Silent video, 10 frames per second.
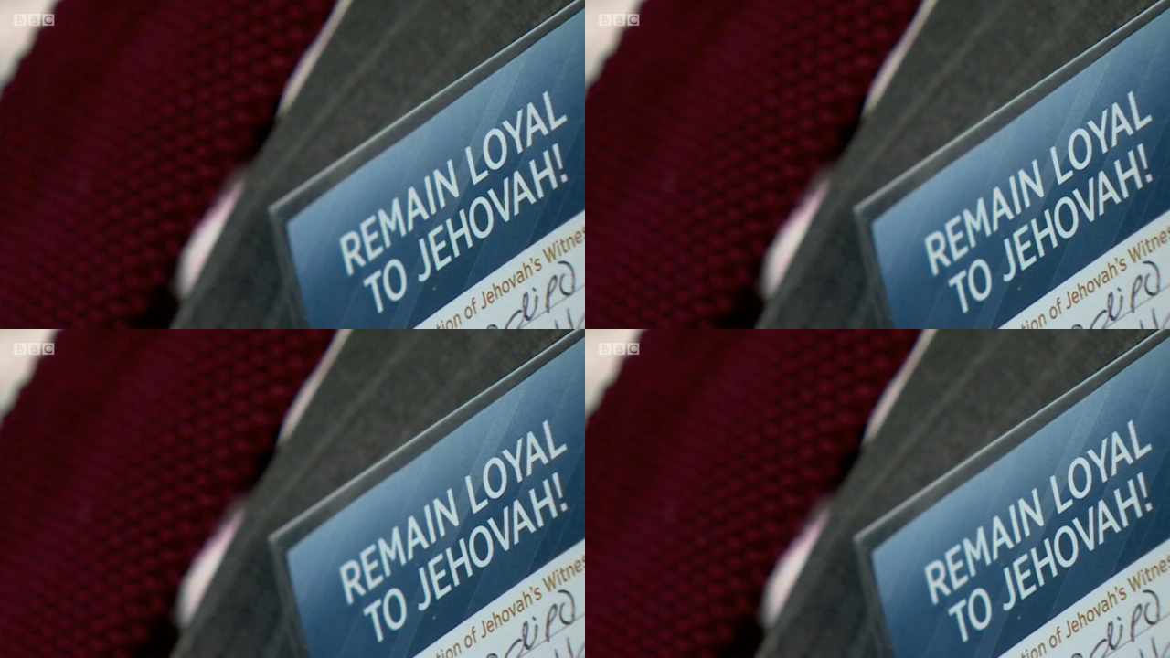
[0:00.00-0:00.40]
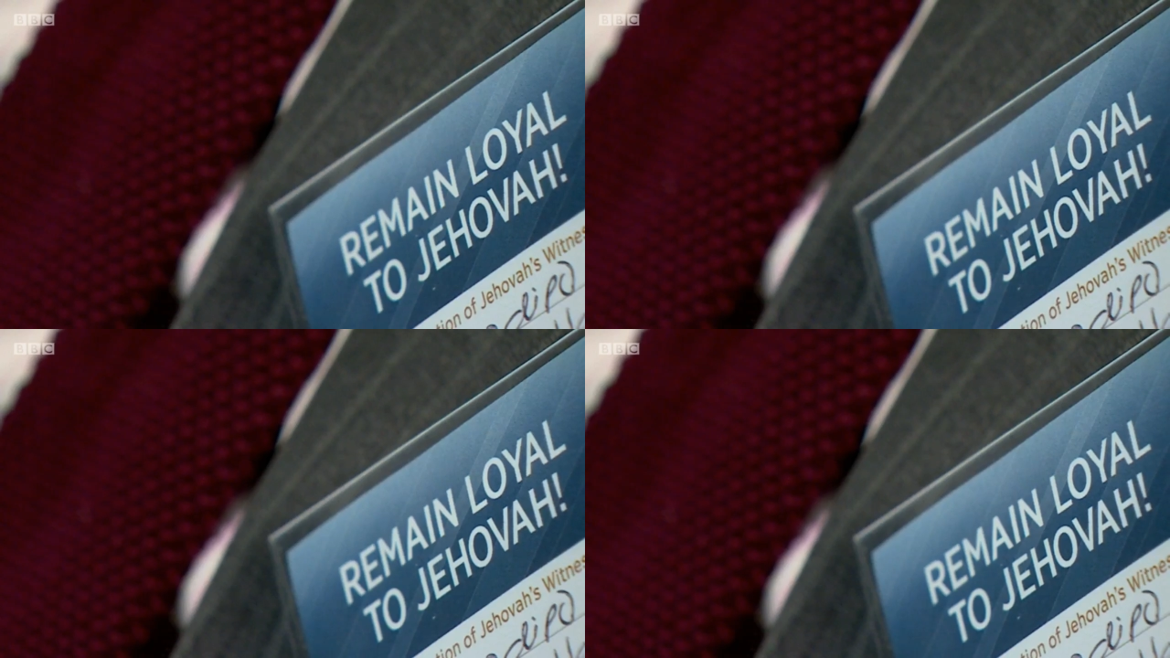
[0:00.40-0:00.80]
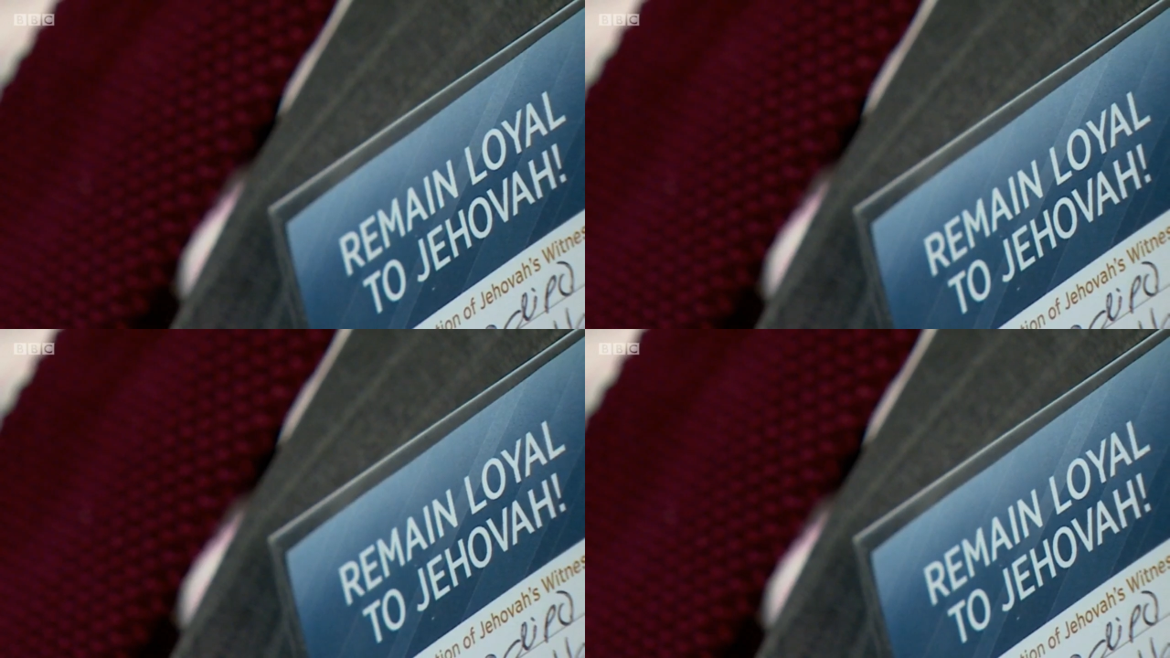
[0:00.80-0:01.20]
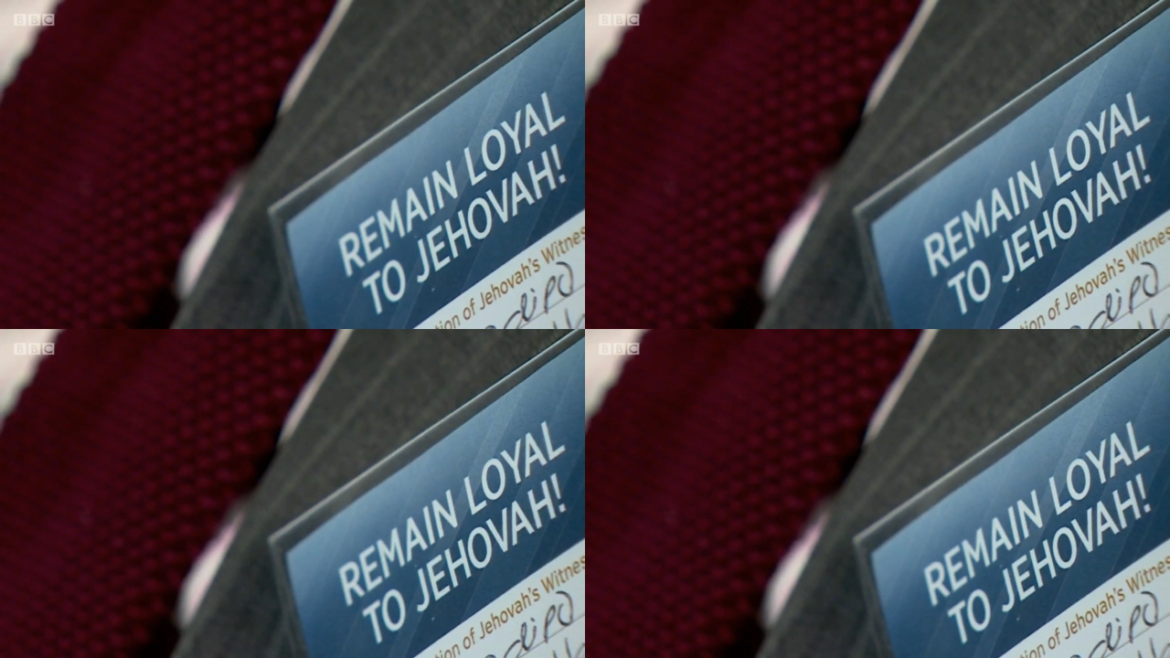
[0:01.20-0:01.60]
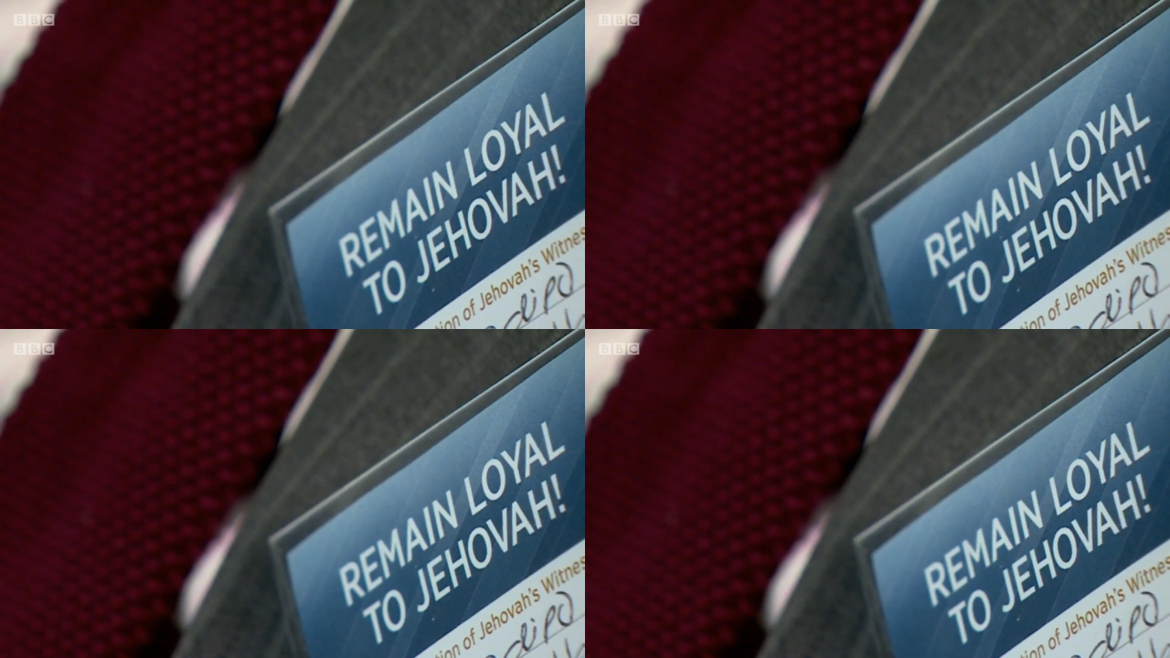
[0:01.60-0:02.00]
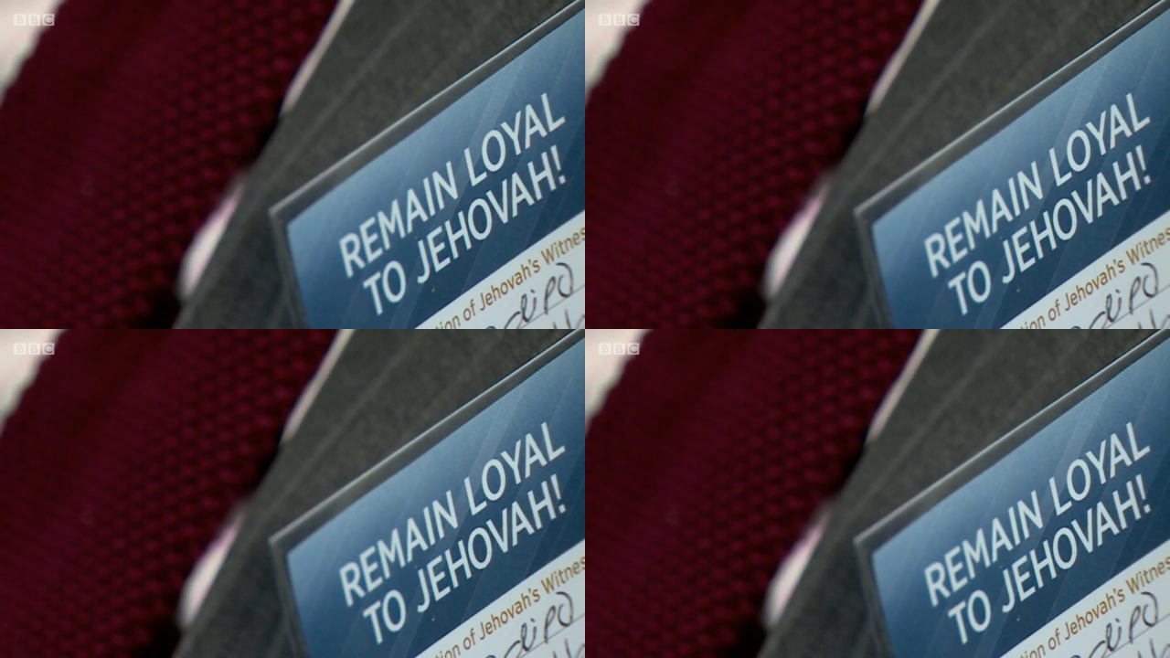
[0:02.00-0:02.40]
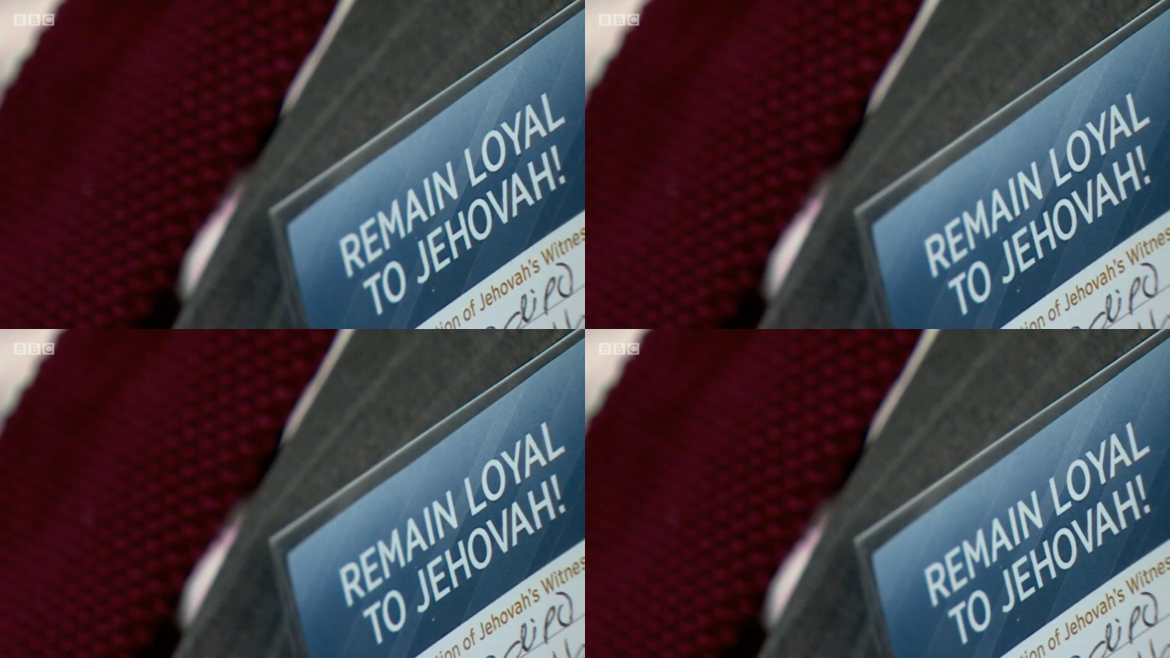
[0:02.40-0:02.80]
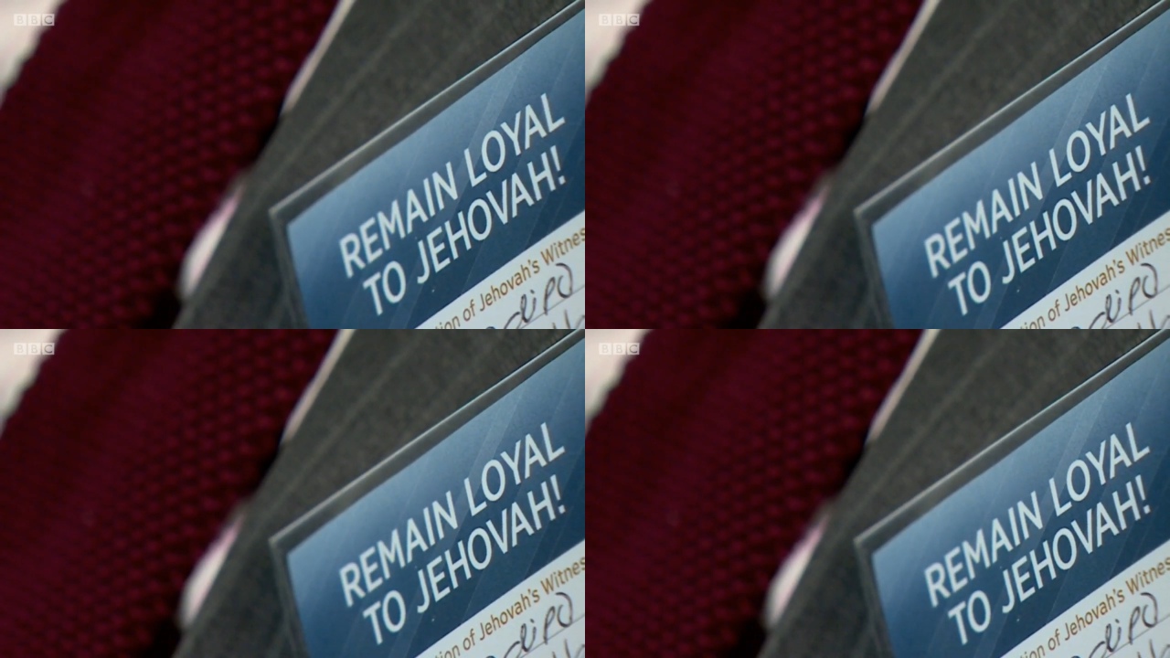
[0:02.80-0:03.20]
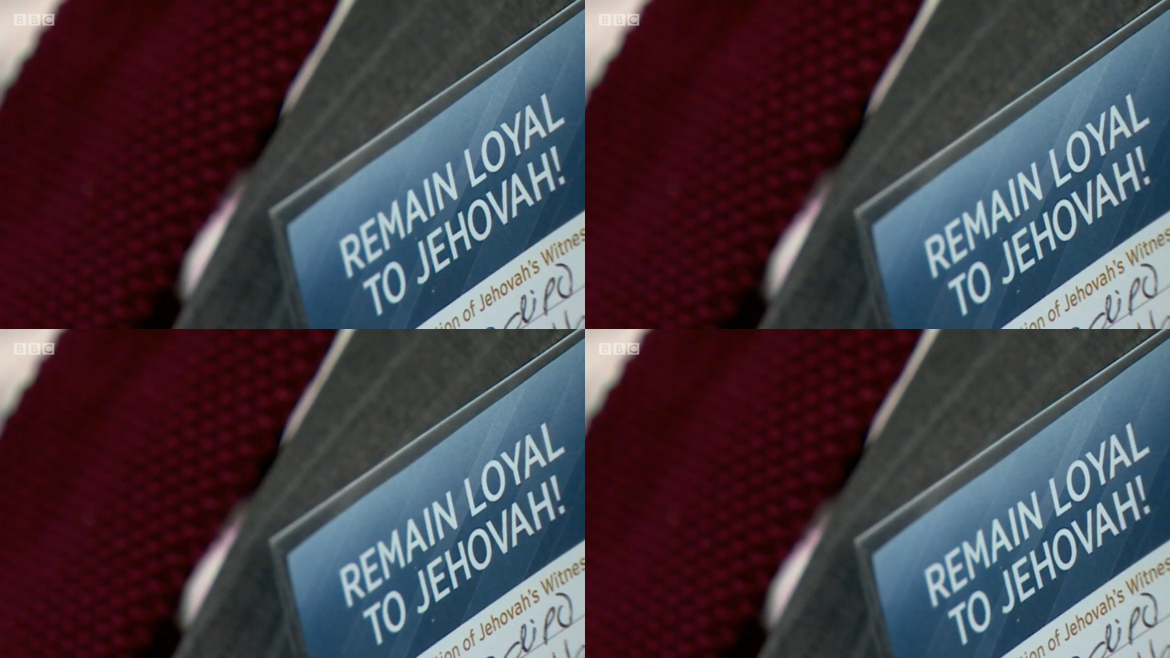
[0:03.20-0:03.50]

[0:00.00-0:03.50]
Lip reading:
No face is visible, so there are no lips to read.